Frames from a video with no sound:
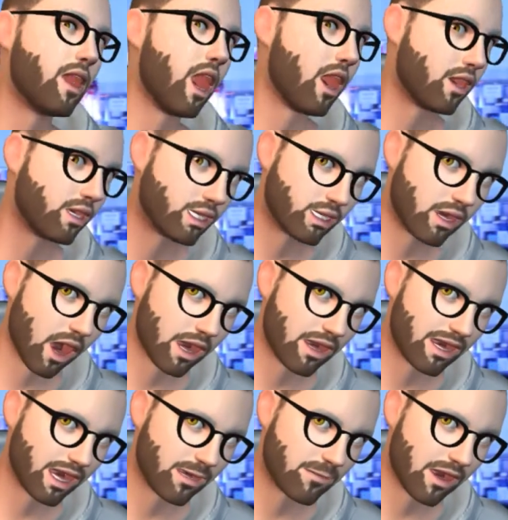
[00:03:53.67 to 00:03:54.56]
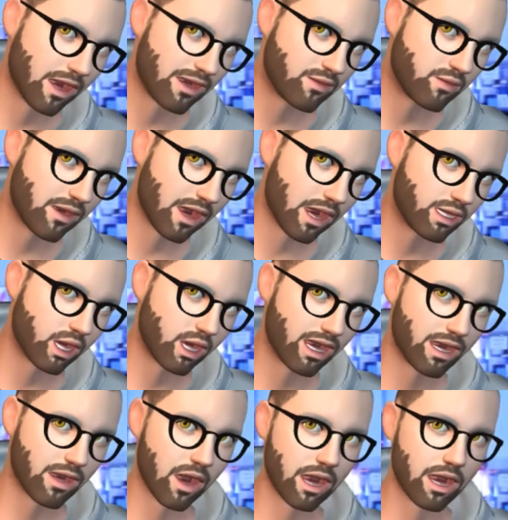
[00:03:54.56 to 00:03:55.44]
like Chinese
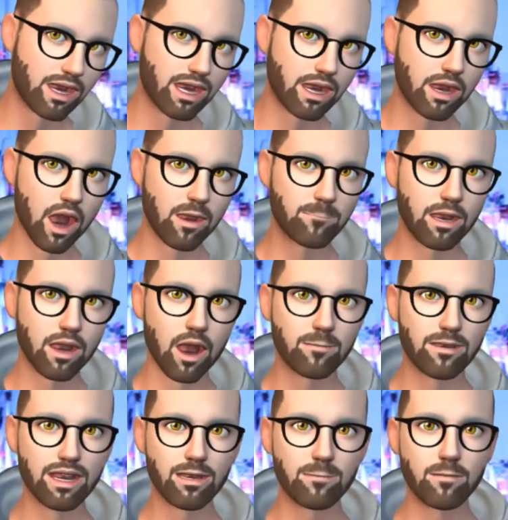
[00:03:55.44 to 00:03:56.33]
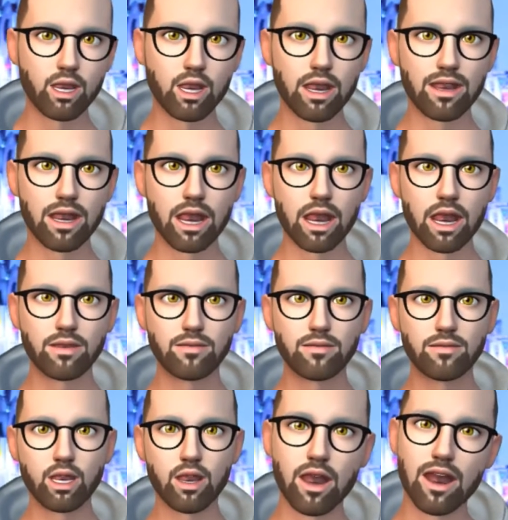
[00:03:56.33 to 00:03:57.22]
manufacturers in the desktop hobbyist market,
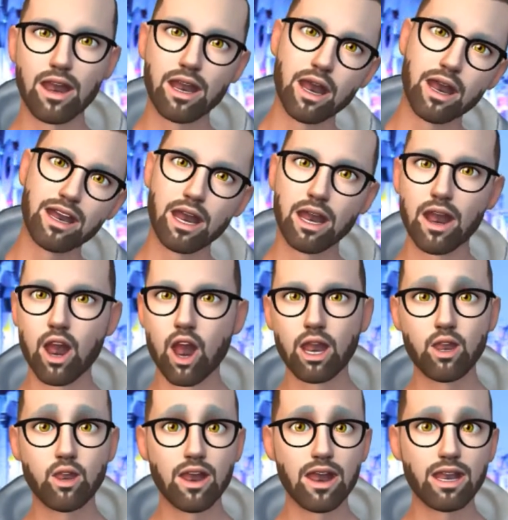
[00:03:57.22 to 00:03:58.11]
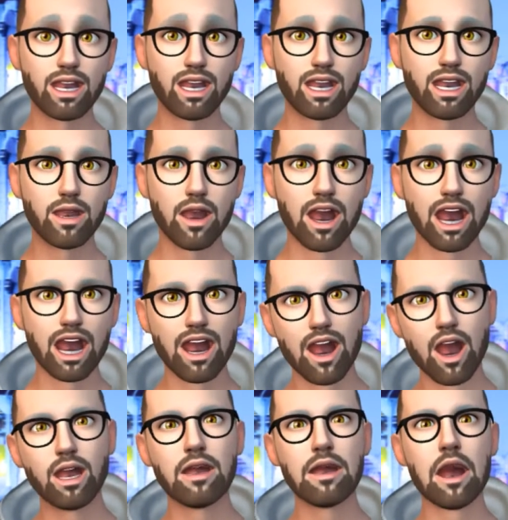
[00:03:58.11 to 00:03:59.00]
where they didn't always
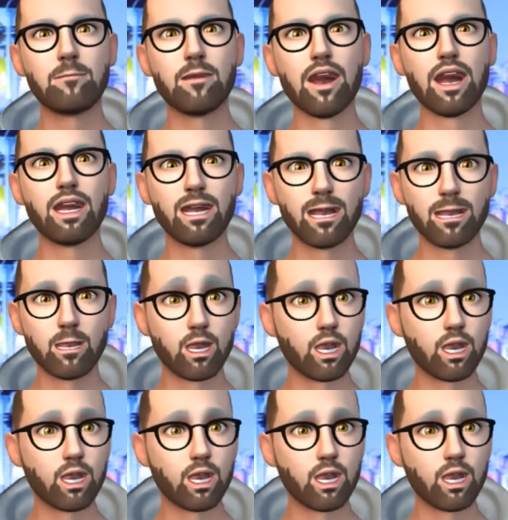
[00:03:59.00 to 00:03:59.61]
have the best